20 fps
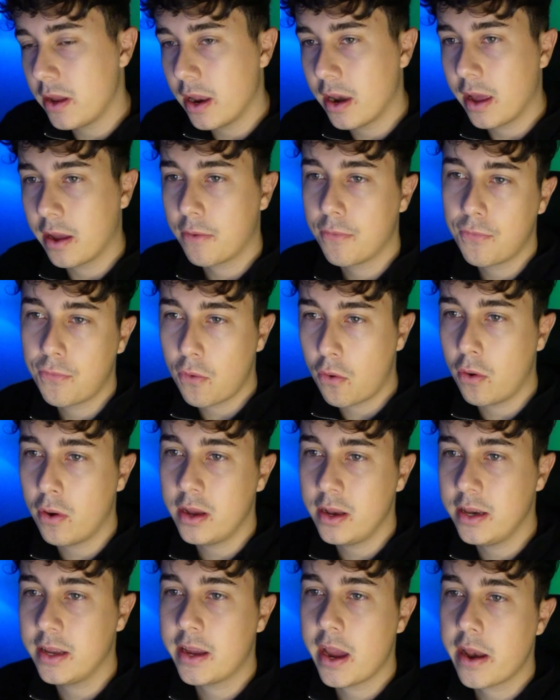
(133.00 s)
4
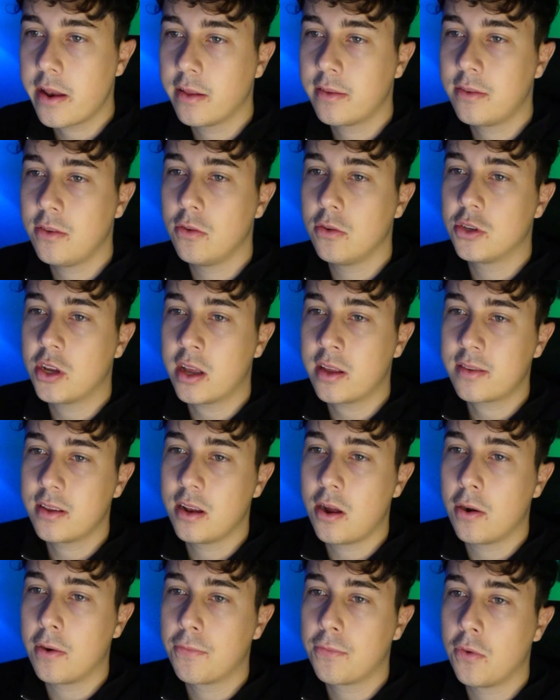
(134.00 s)
indicators. You're just
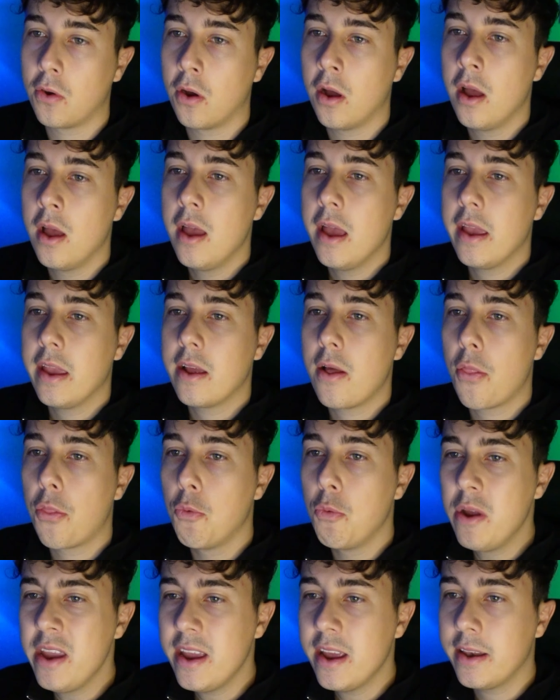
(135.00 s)
allowed for
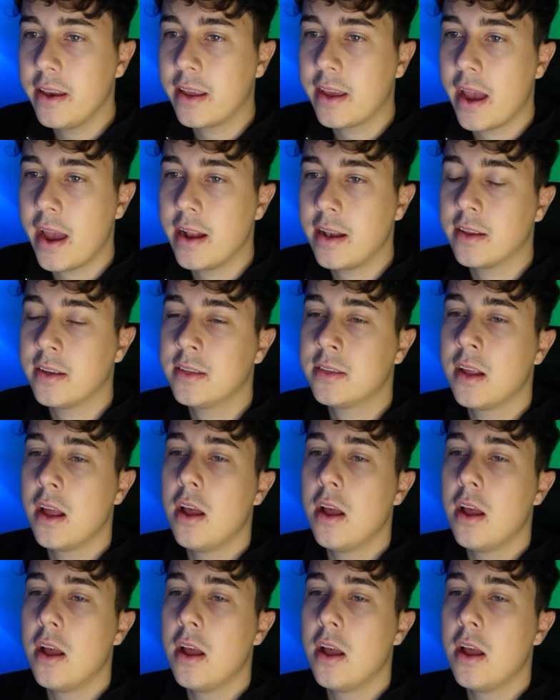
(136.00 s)
3 indicators.